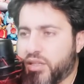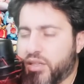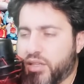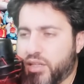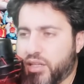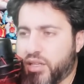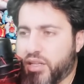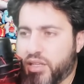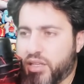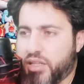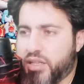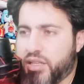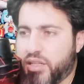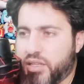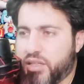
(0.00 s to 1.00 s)

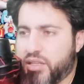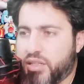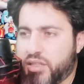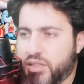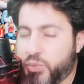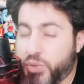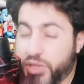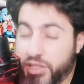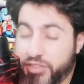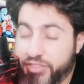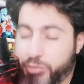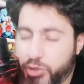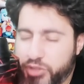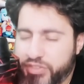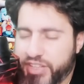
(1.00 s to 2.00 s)
When
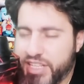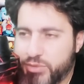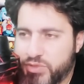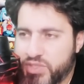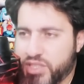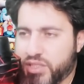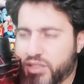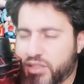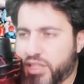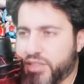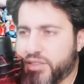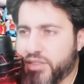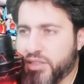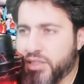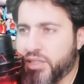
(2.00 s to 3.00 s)
both fast moves are
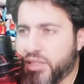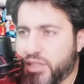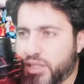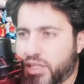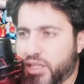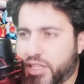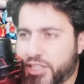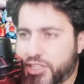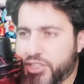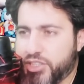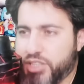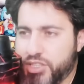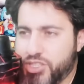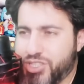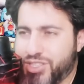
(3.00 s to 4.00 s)
aligned.
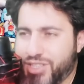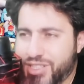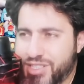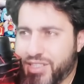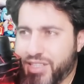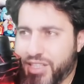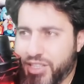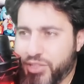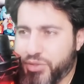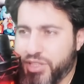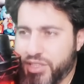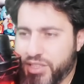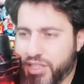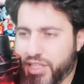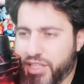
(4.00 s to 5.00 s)
Crunch doesn't KO
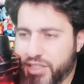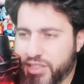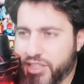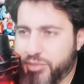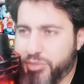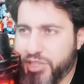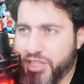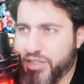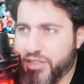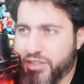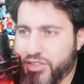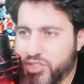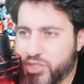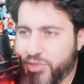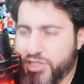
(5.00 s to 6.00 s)
here, and they bring in the
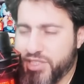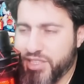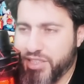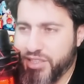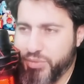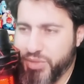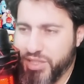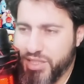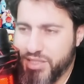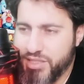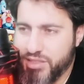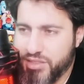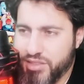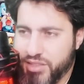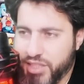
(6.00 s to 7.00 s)
Dunsparce. I think we
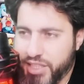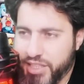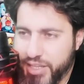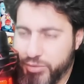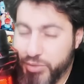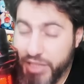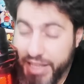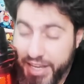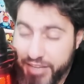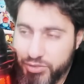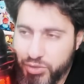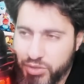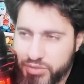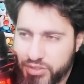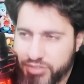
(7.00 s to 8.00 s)
can, like, we have
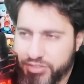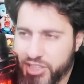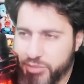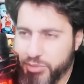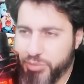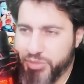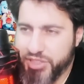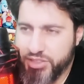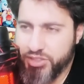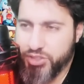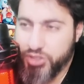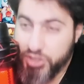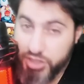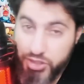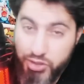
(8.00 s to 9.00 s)
to overfarm a bit
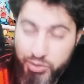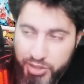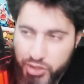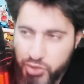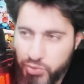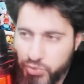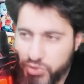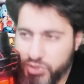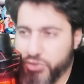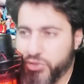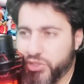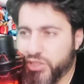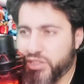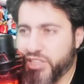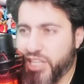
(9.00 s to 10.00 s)
just to make sure we throw
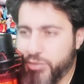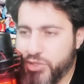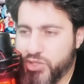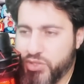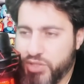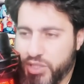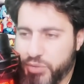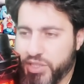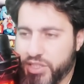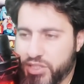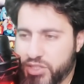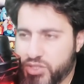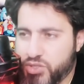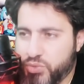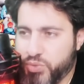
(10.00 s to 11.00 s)
in good timing, so now we
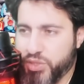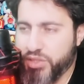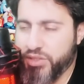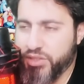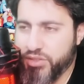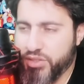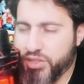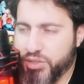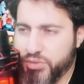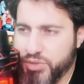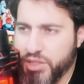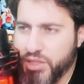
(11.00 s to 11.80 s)
can just do one then throw.